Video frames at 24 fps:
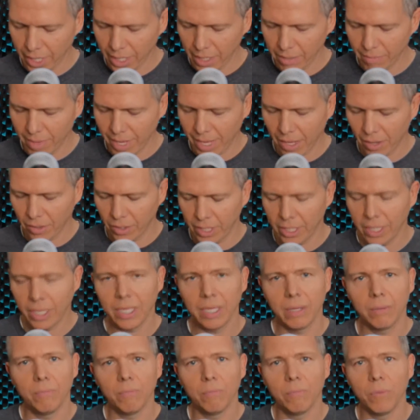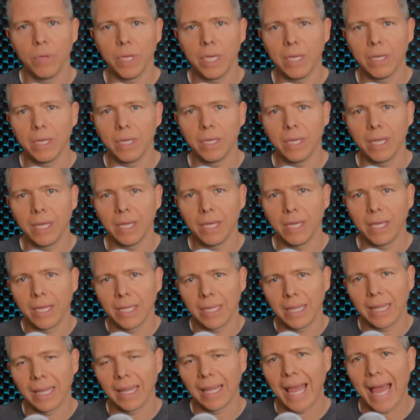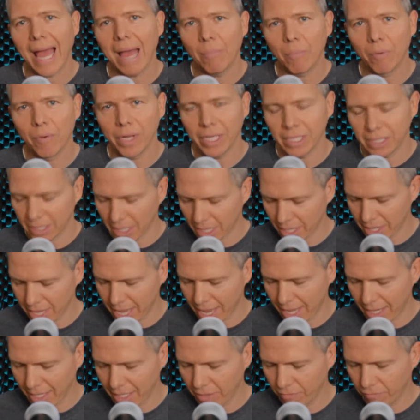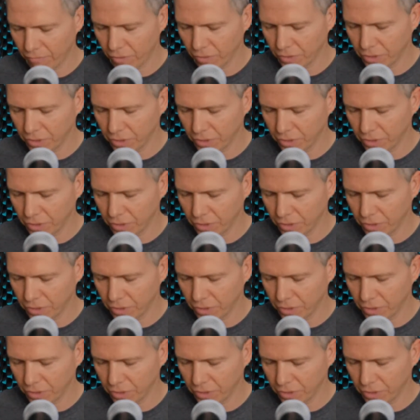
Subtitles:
about, he elaborates on that in verse